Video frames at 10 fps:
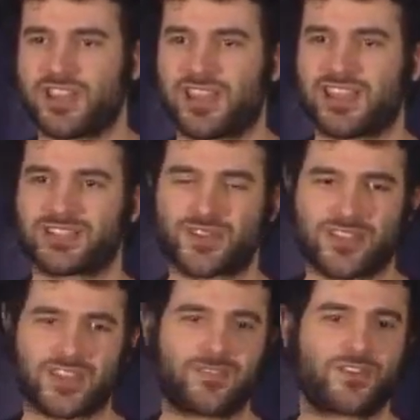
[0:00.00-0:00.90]
And so I
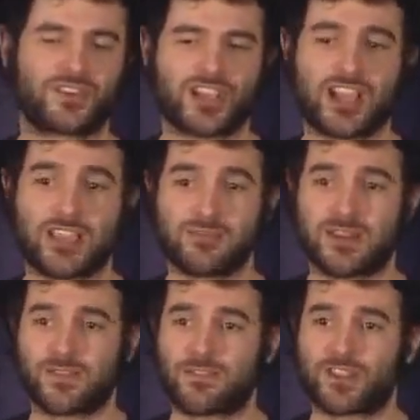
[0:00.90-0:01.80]
thank you for your time. And
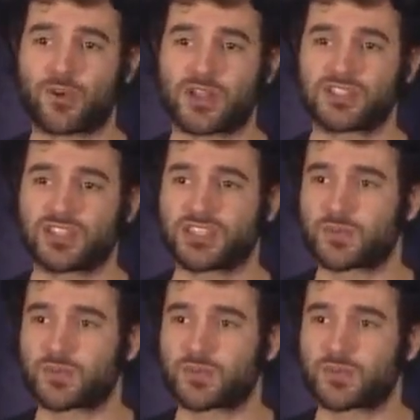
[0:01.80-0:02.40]
if you have any questions,